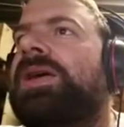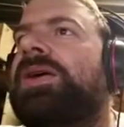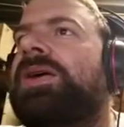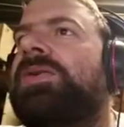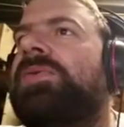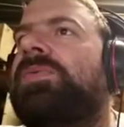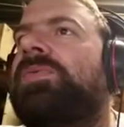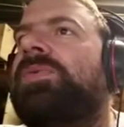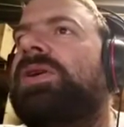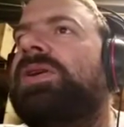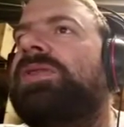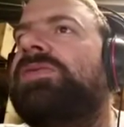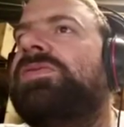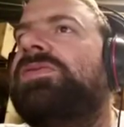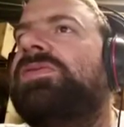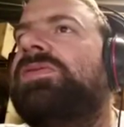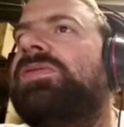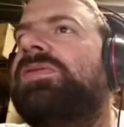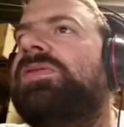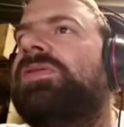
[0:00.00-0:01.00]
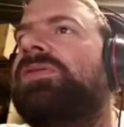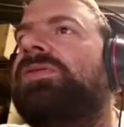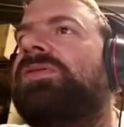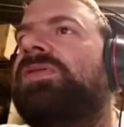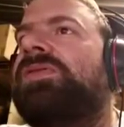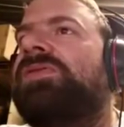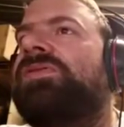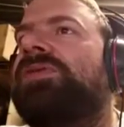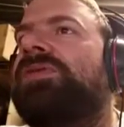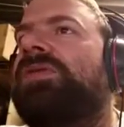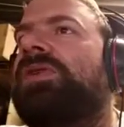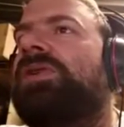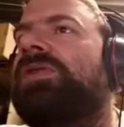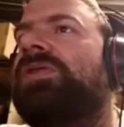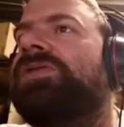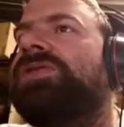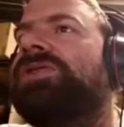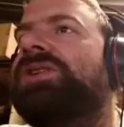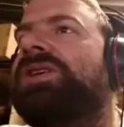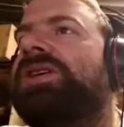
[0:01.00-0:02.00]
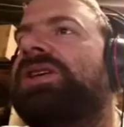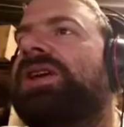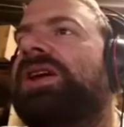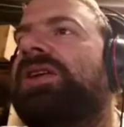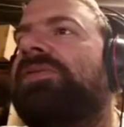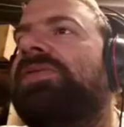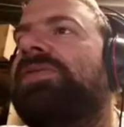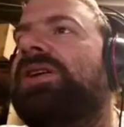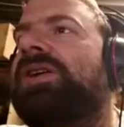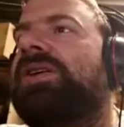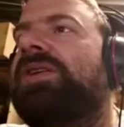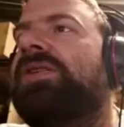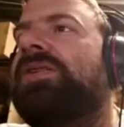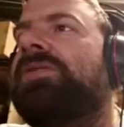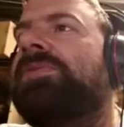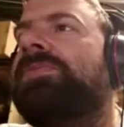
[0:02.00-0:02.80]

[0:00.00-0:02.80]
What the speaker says: what does our chickie have hair?